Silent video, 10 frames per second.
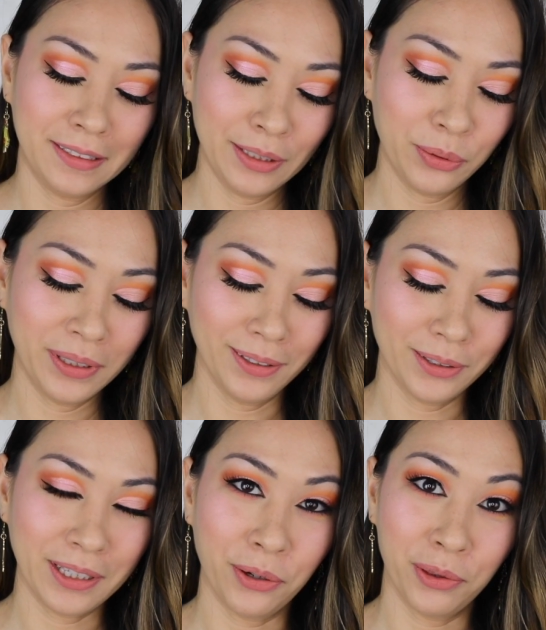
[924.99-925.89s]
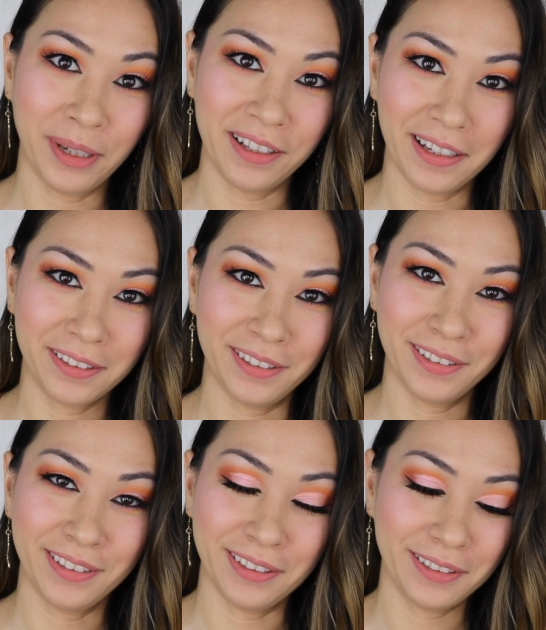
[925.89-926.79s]
Let's see what it looks like with my glasses,
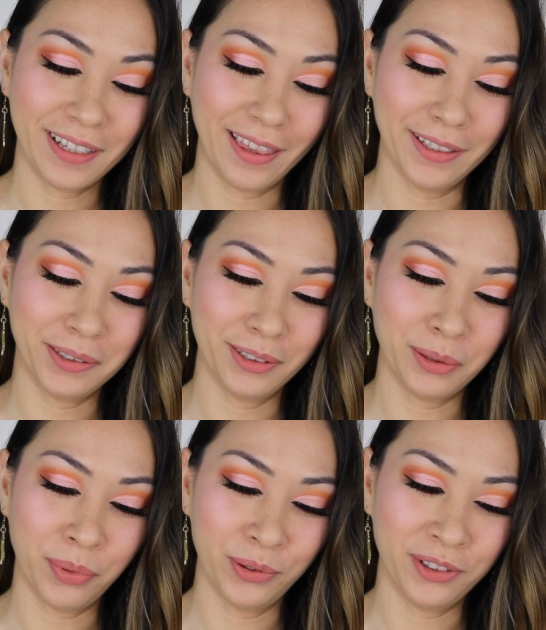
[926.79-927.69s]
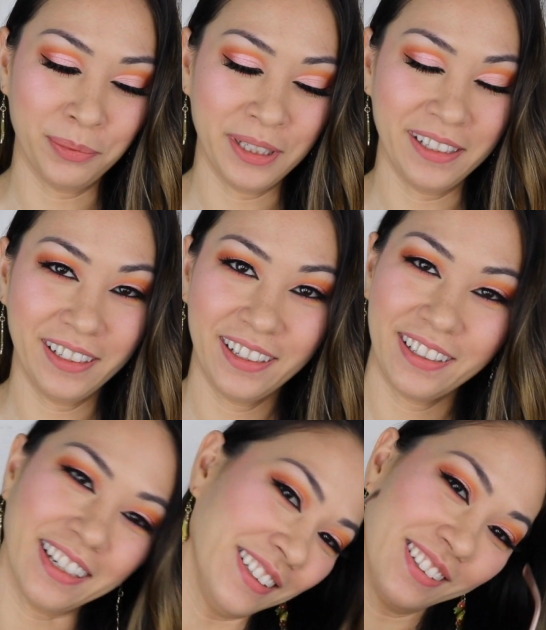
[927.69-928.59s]
since this is supposed to be
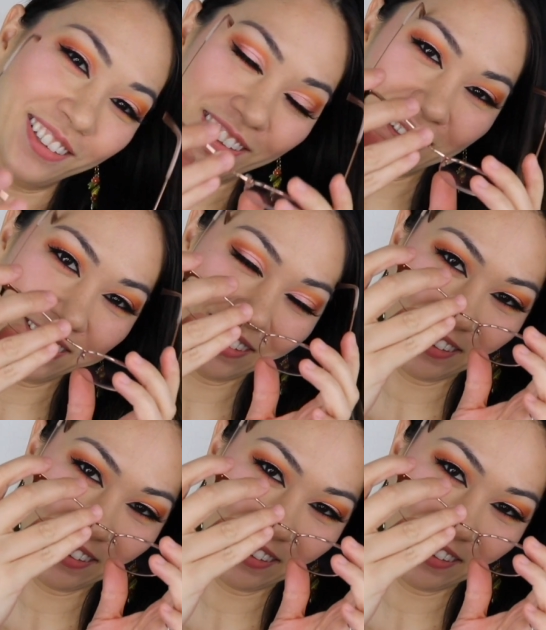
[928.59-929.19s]
Kate's look.